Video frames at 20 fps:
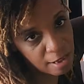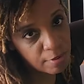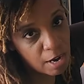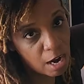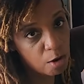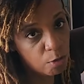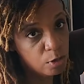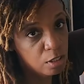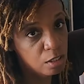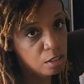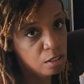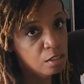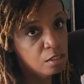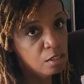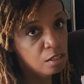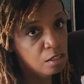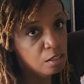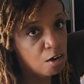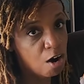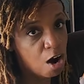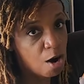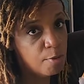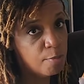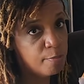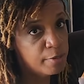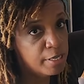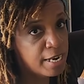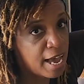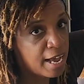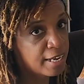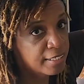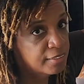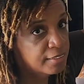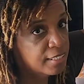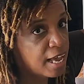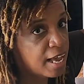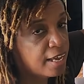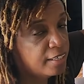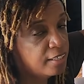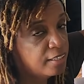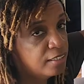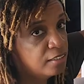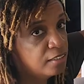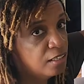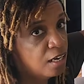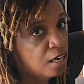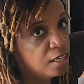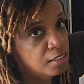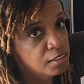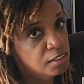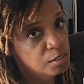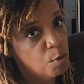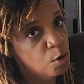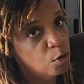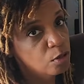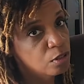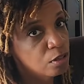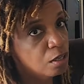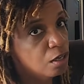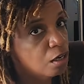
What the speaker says: our carbon monoxide and smoke